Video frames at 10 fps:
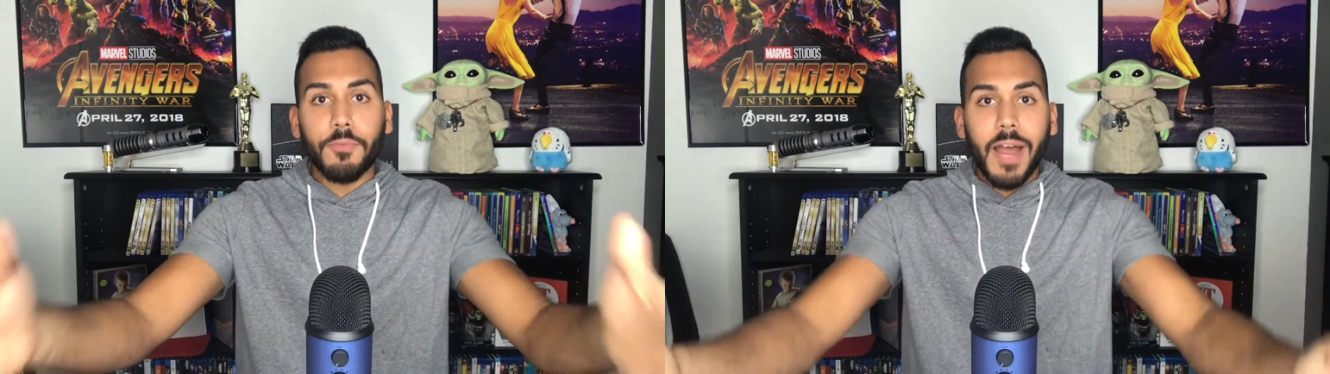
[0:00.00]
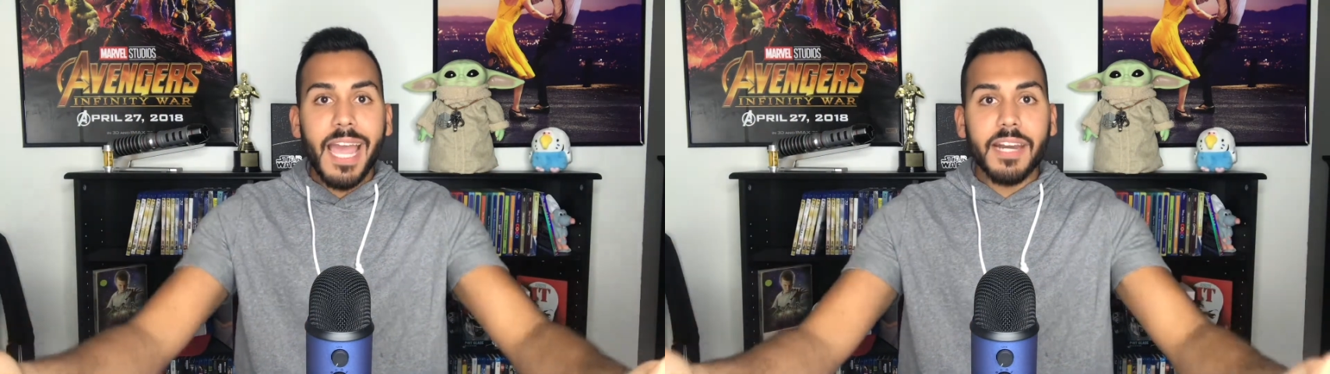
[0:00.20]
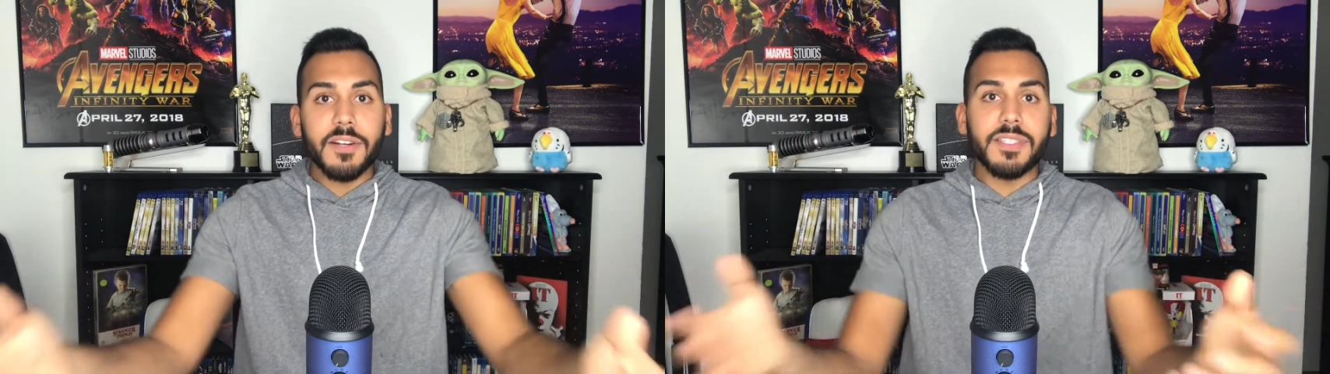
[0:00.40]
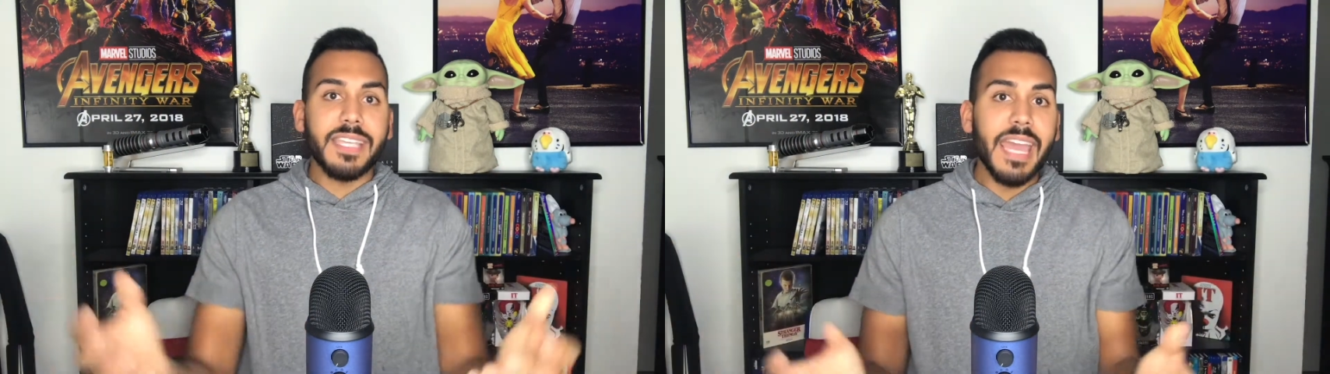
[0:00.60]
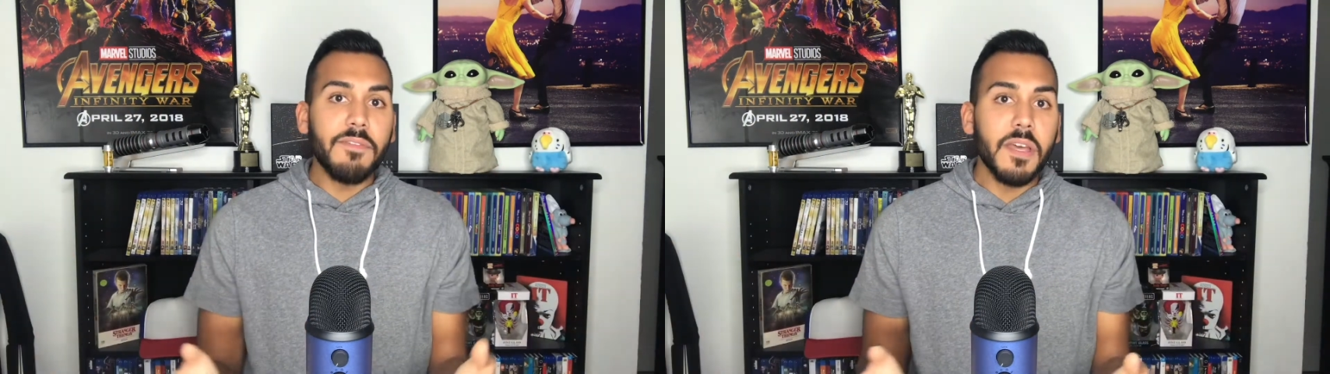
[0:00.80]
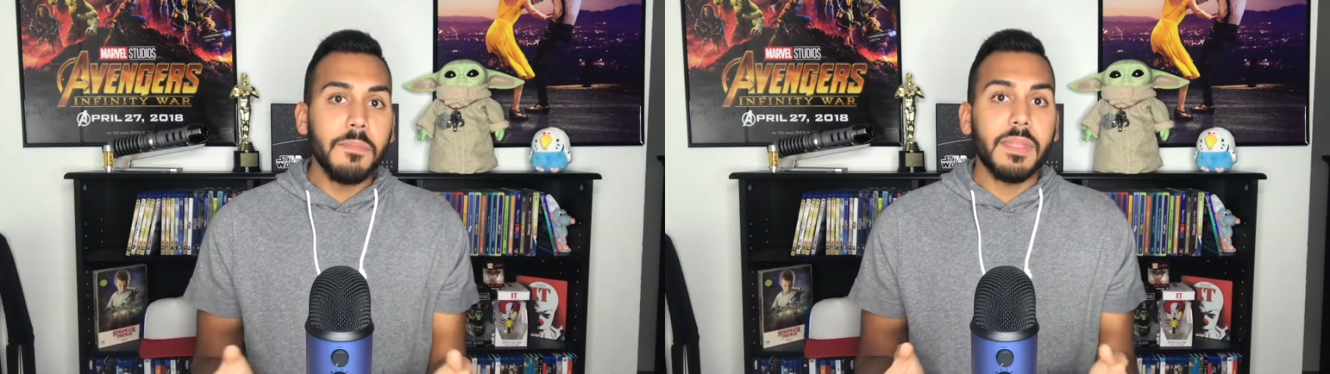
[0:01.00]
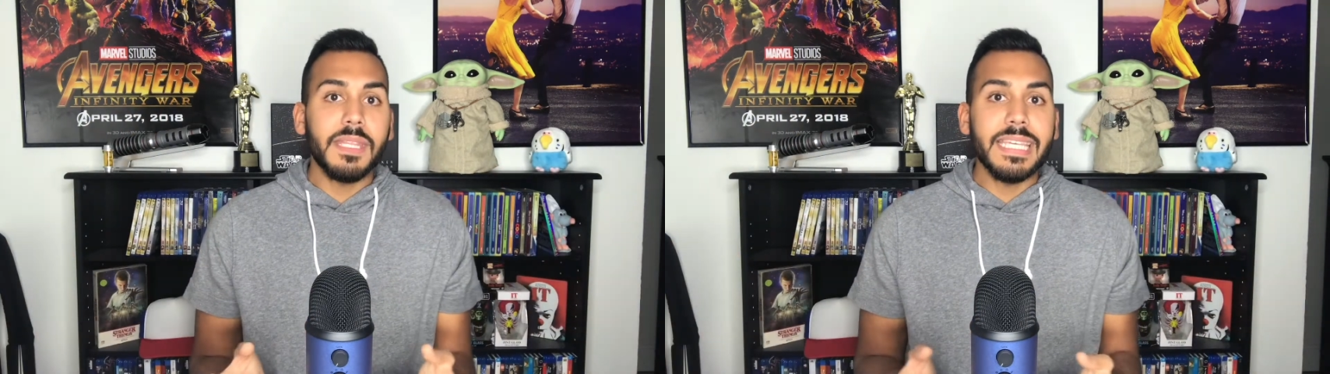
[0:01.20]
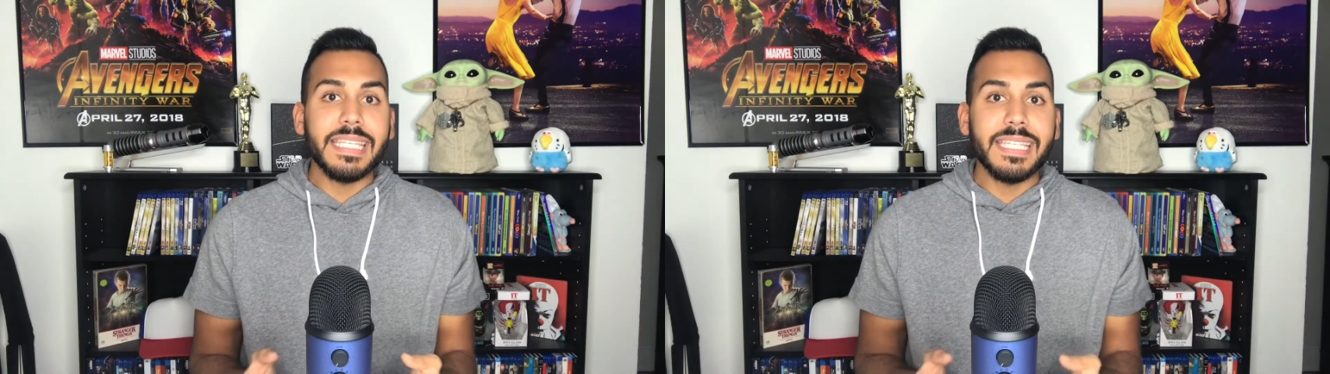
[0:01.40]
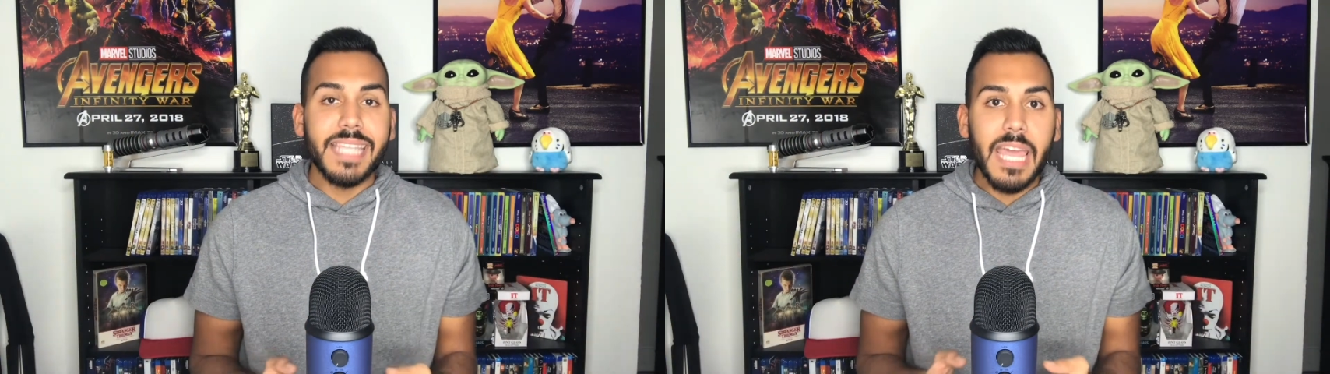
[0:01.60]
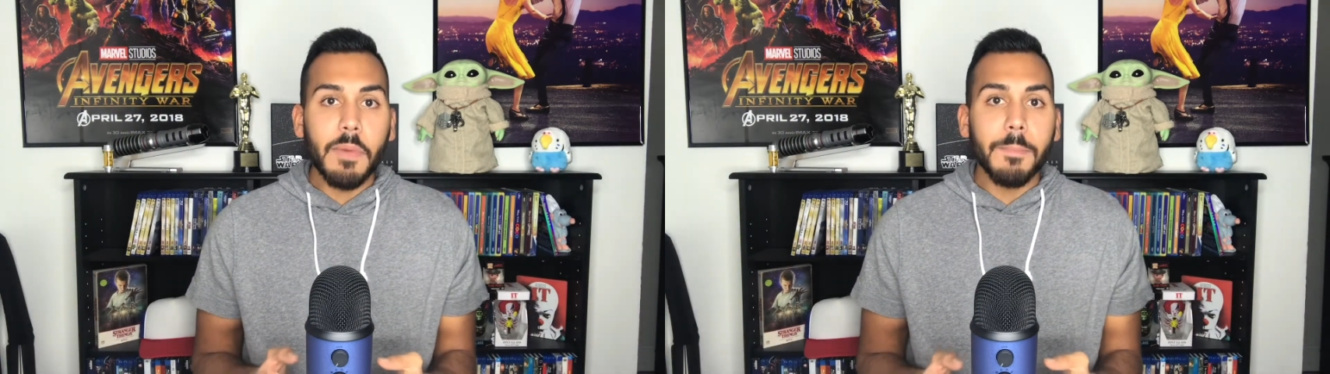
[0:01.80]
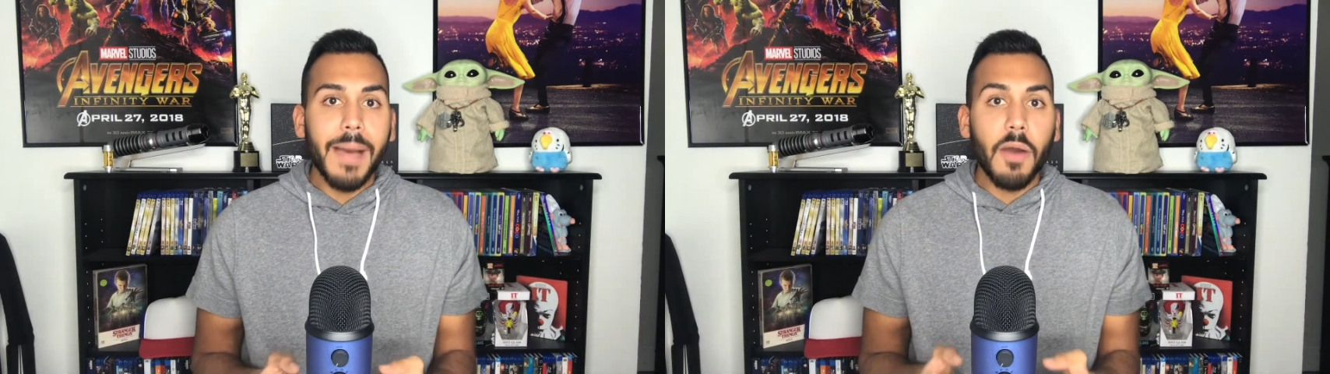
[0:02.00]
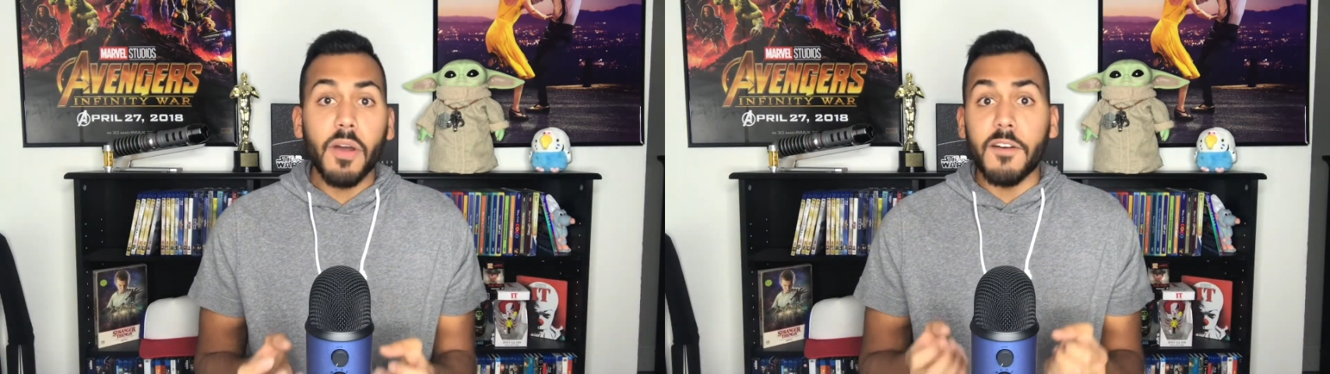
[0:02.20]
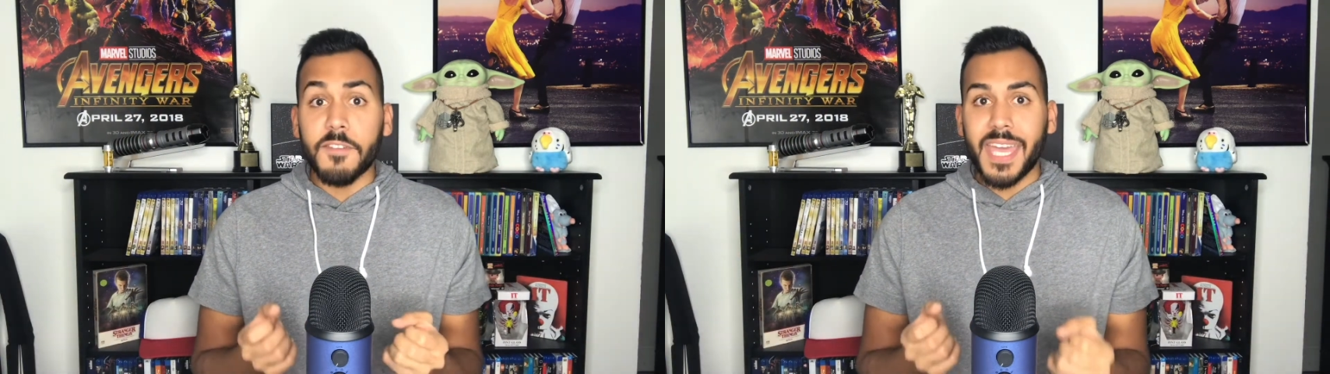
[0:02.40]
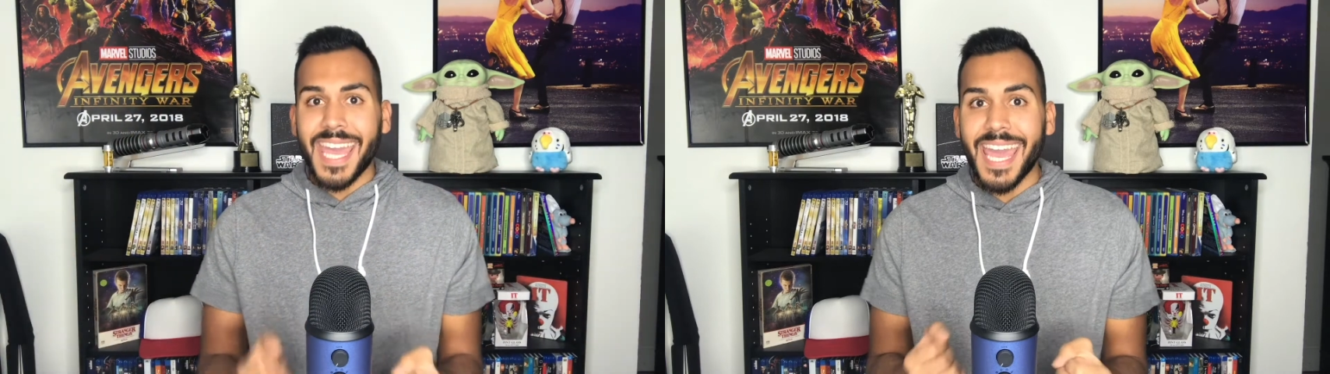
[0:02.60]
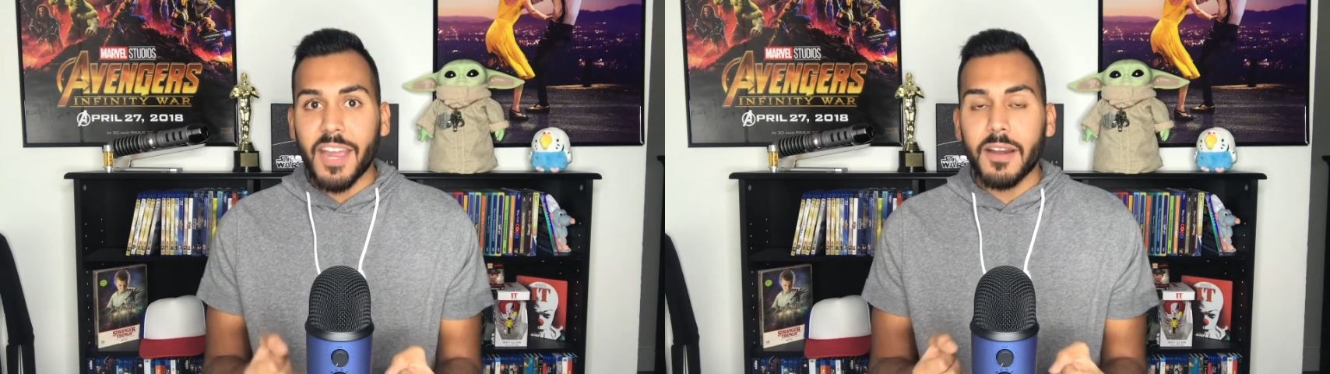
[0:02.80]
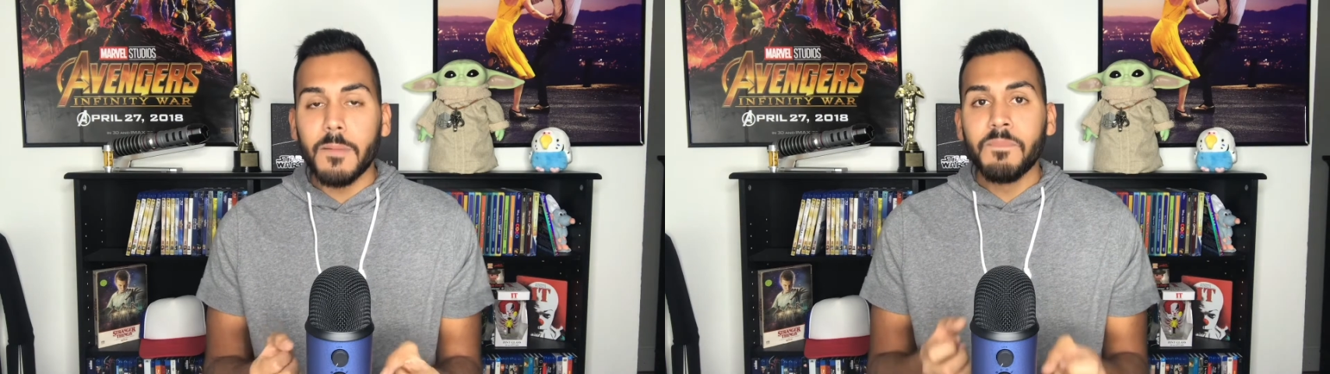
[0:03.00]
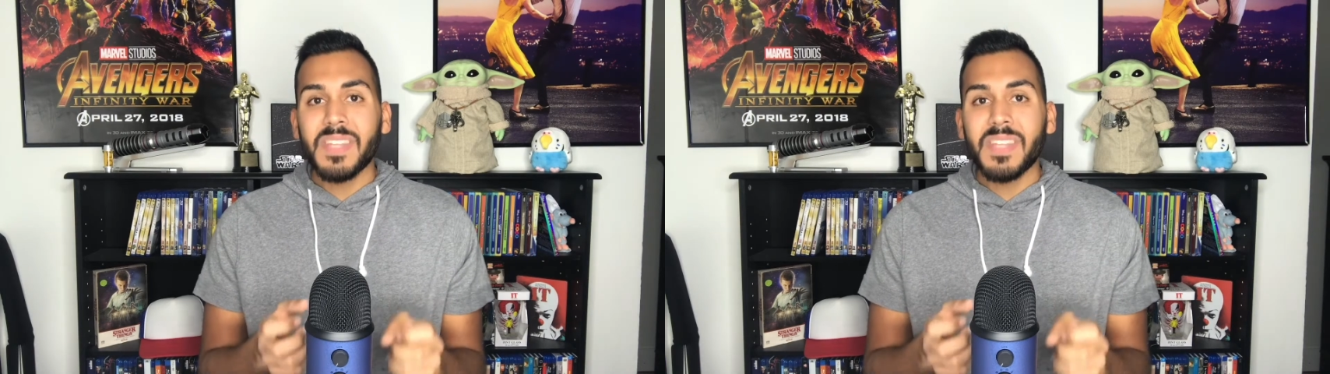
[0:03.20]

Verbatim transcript: writers gave him the same amount of care